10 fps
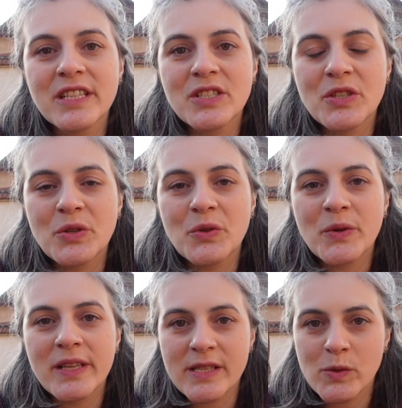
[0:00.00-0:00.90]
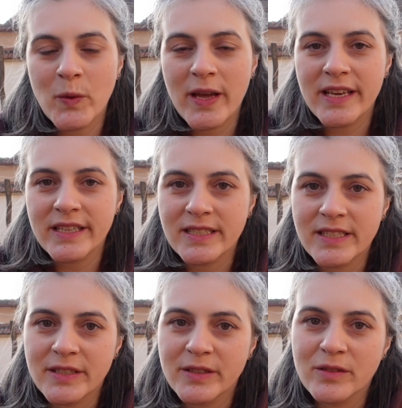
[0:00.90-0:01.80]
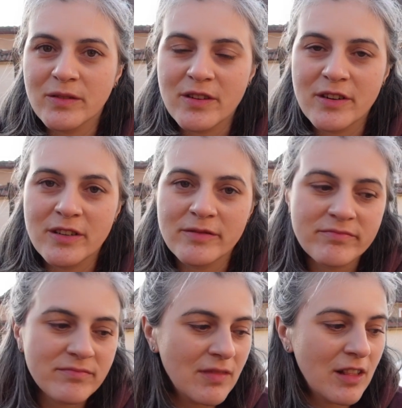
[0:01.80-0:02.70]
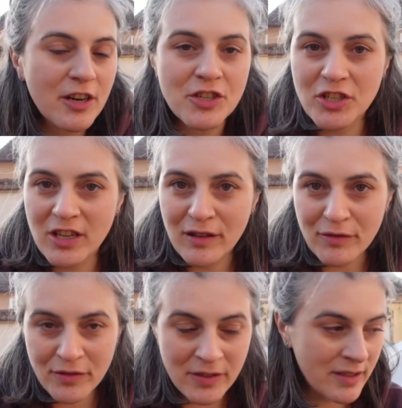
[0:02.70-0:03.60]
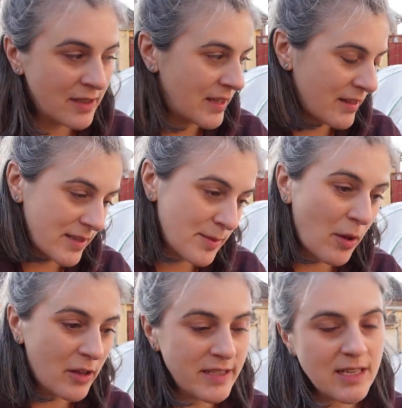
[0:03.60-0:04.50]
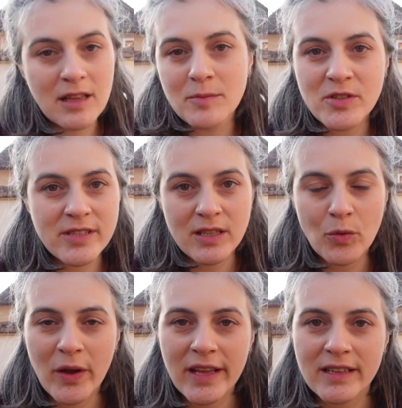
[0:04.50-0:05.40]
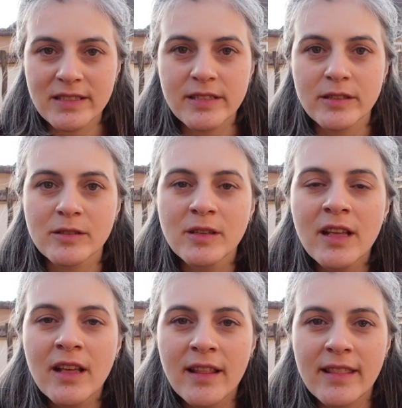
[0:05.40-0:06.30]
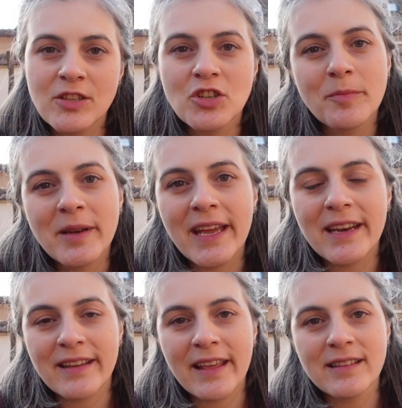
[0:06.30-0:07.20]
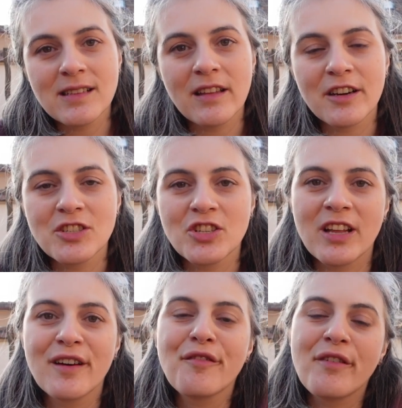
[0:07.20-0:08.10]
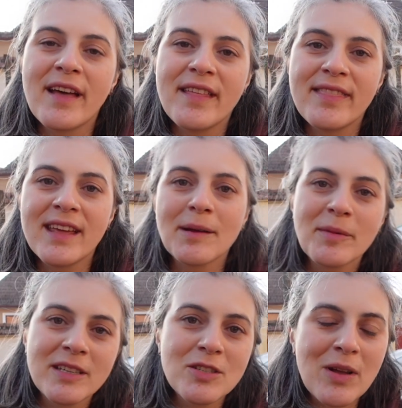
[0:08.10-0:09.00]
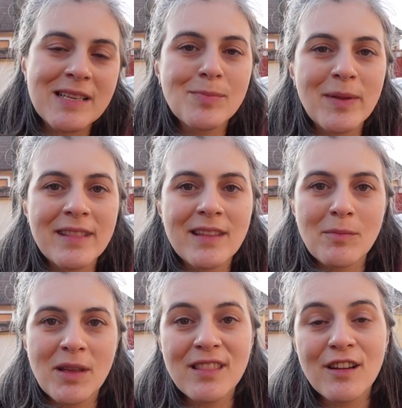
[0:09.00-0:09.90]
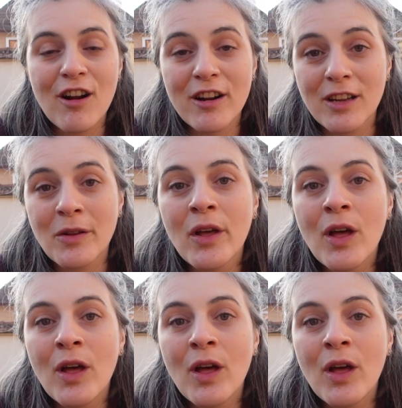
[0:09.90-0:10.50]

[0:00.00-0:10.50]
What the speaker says: do is wait until they're large enough. In this polytunnel, I'm just going to wait until they germinate and get large enough, and then I'm going to transplant them in the garden.